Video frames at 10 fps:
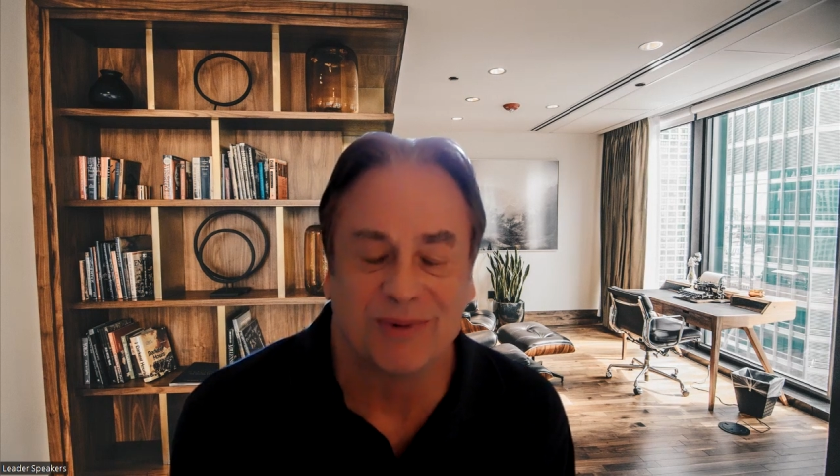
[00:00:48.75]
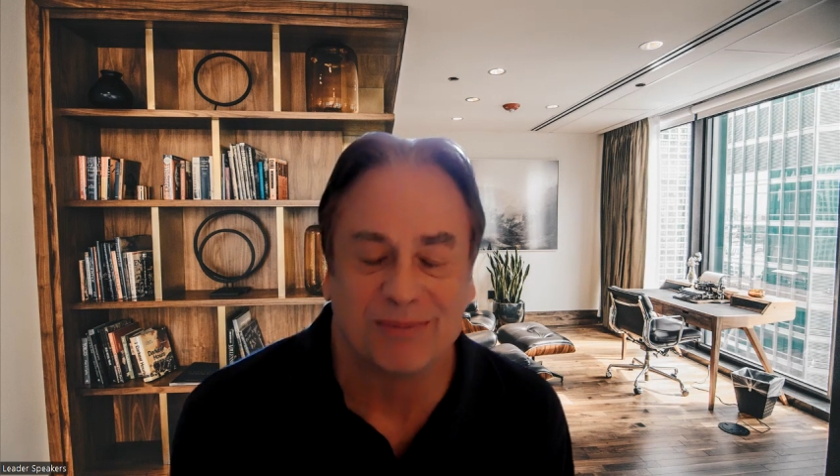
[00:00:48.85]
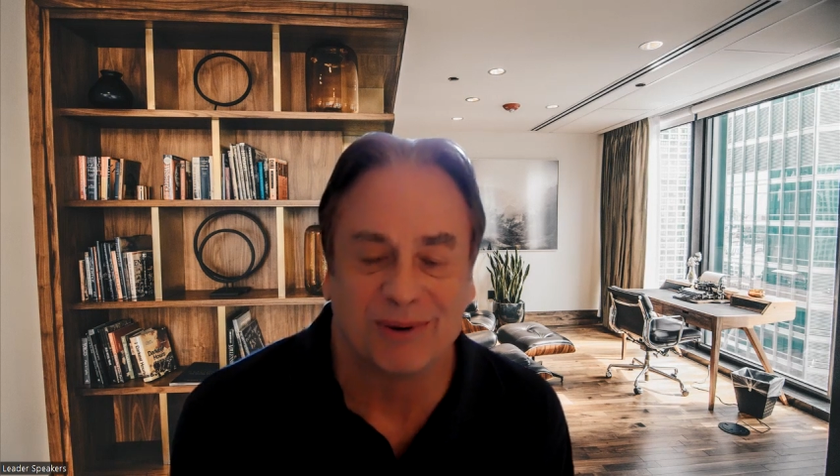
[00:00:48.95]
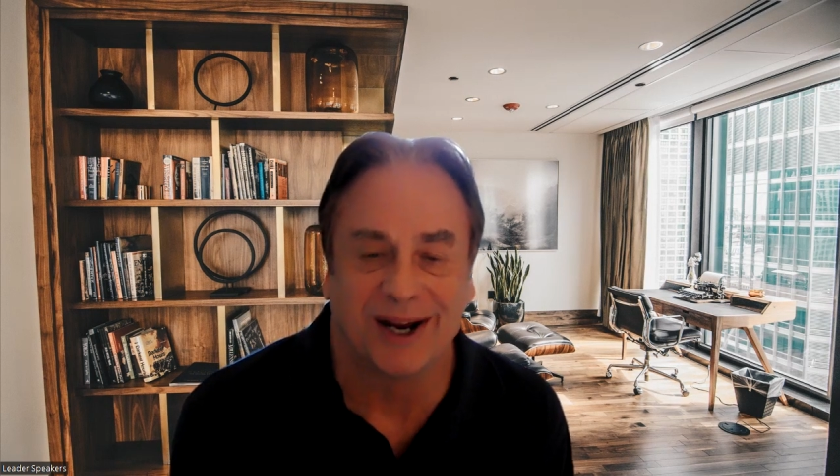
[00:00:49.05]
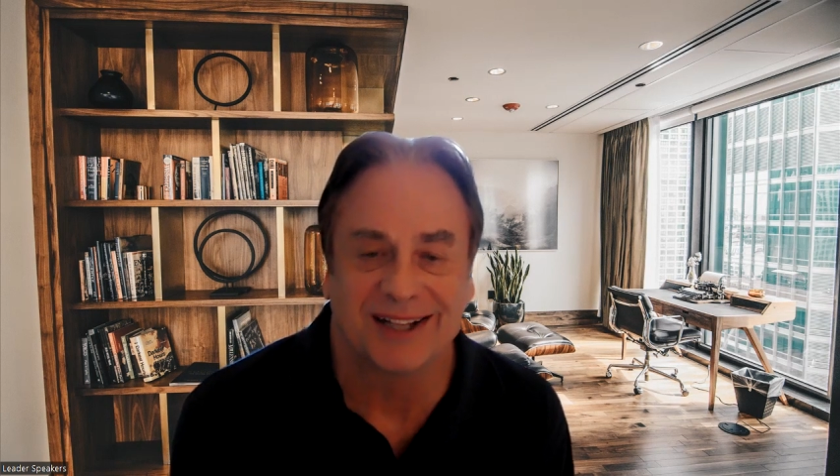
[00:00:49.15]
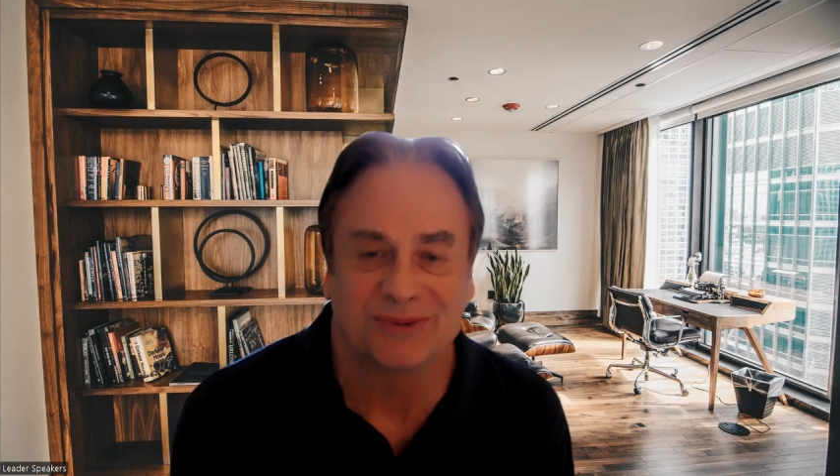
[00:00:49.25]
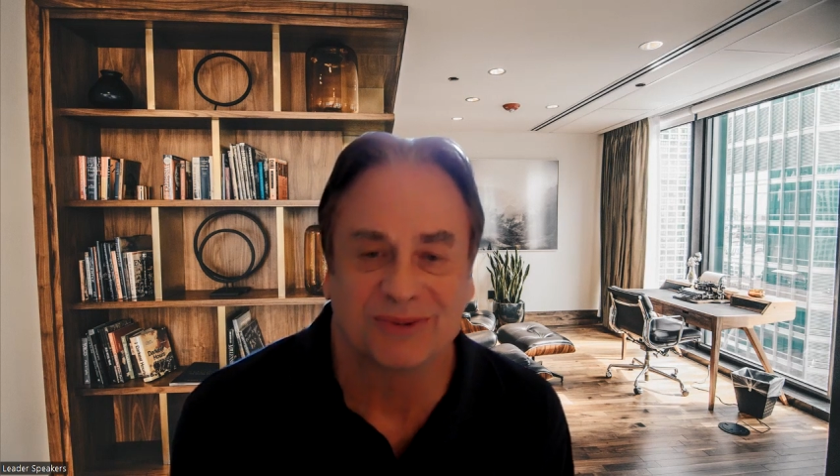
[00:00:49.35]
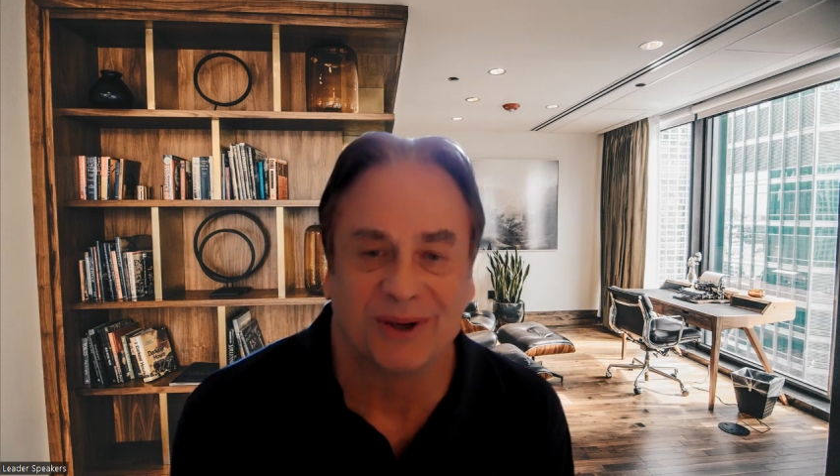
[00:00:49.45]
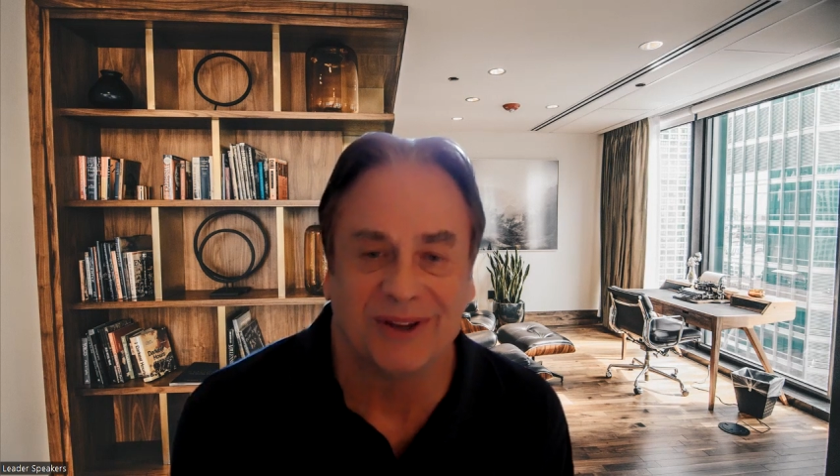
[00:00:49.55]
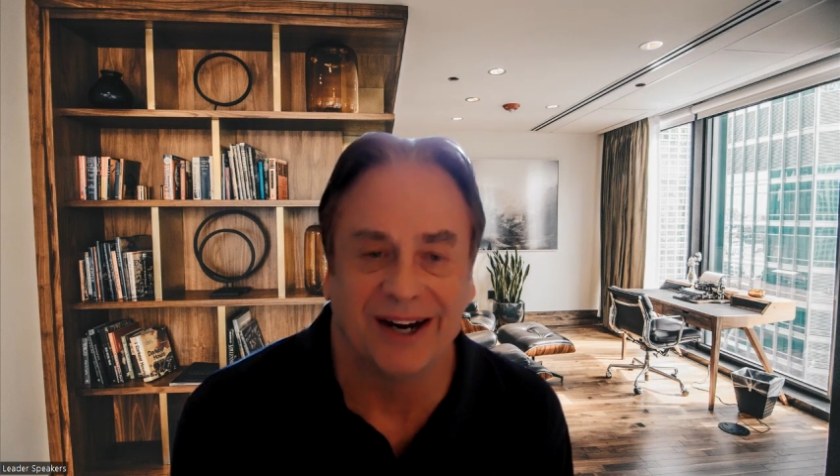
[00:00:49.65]
my products
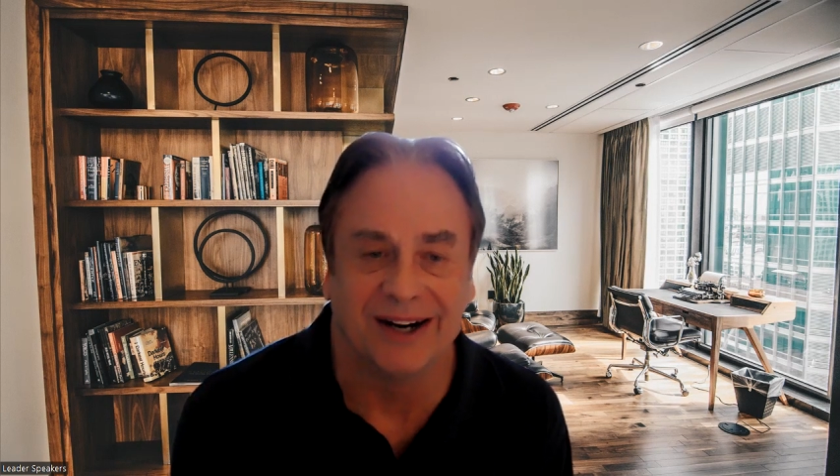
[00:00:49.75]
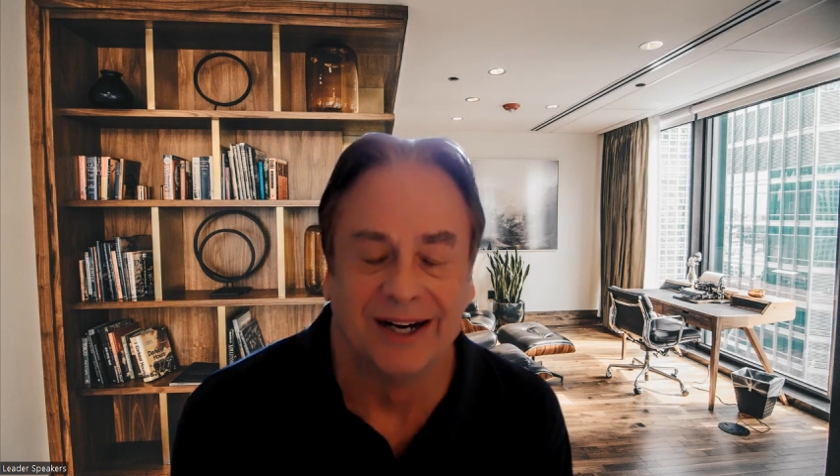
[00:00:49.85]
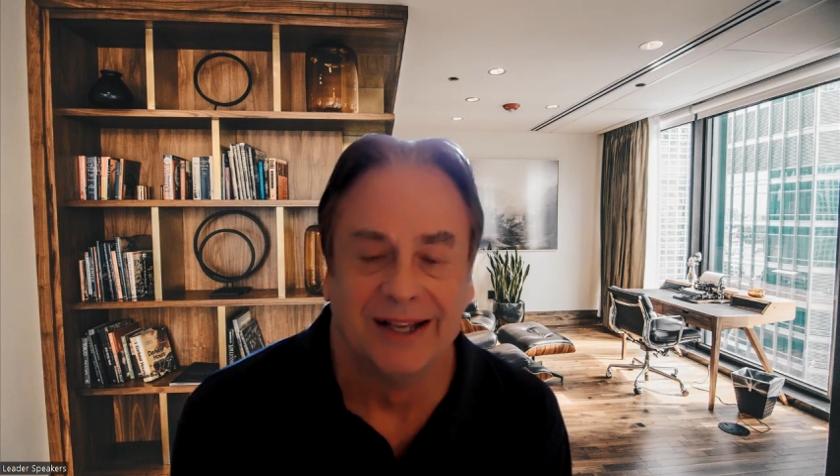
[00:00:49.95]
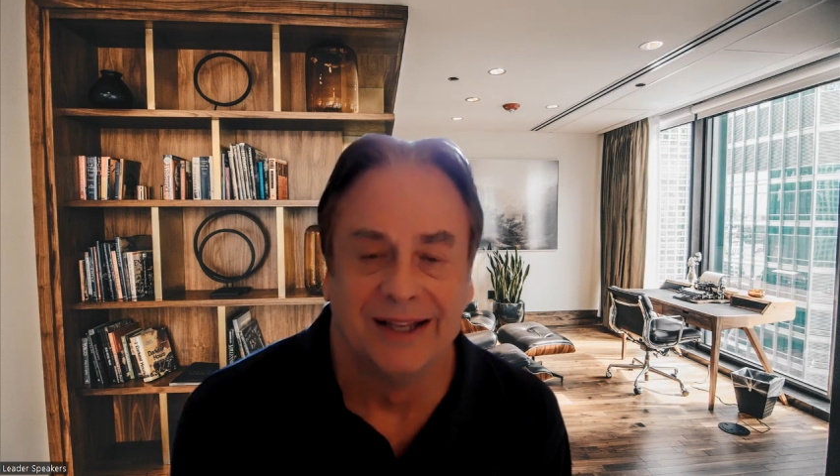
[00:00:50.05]
weren't there.